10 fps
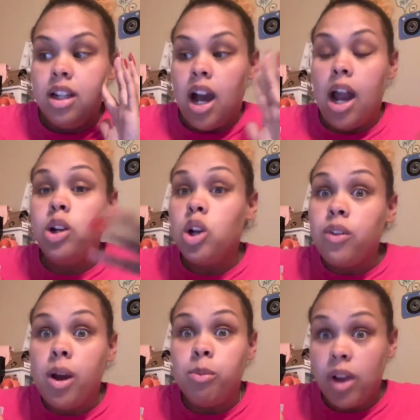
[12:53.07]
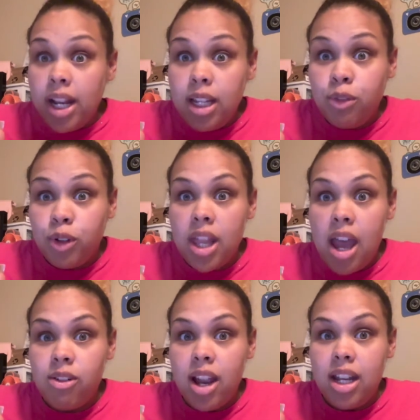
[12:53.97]
I don't know if I'm ready for
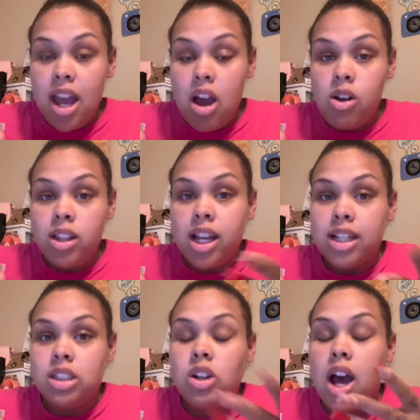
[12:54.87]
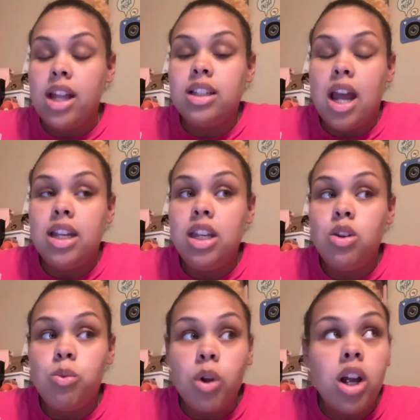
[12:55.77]
that right now. Like I still, I, I need
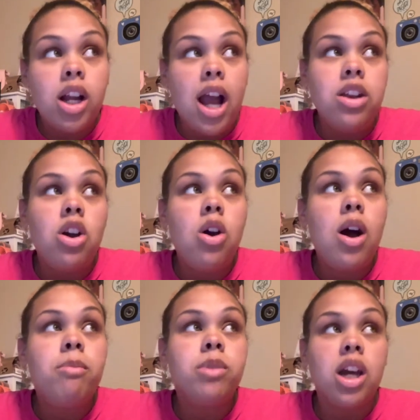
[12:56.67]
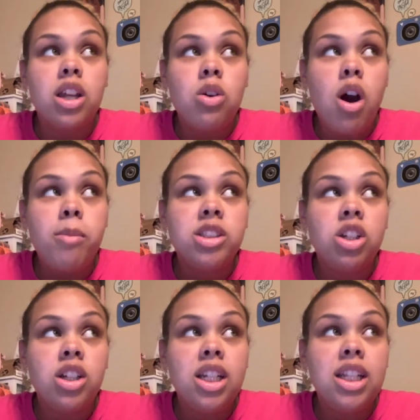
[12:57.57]
to work. I know I'm going to go on
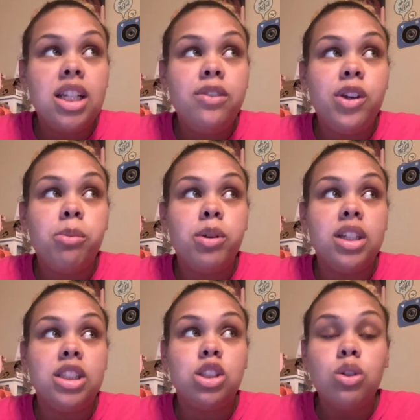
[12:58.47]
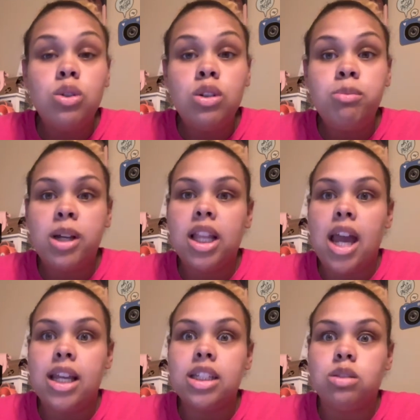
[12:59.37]
maternity leave here pretty soon, but
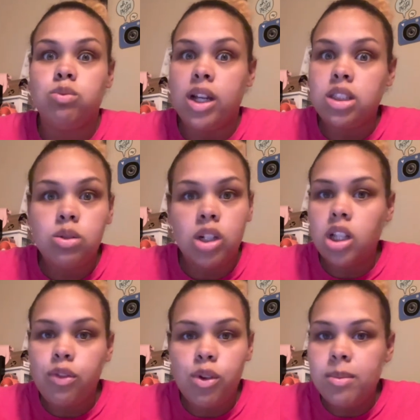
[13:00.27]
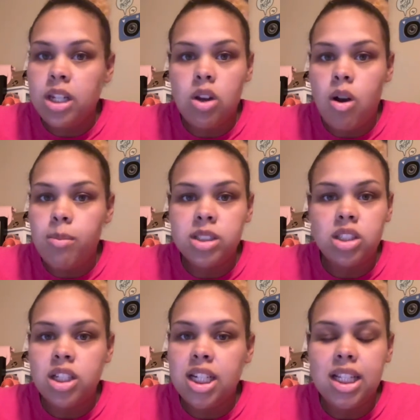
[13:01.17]
like it's way too early for me to go on
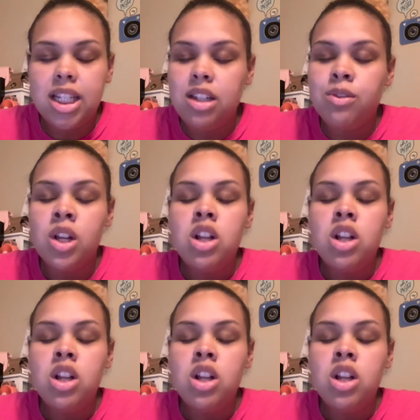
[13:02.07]
maternity leave.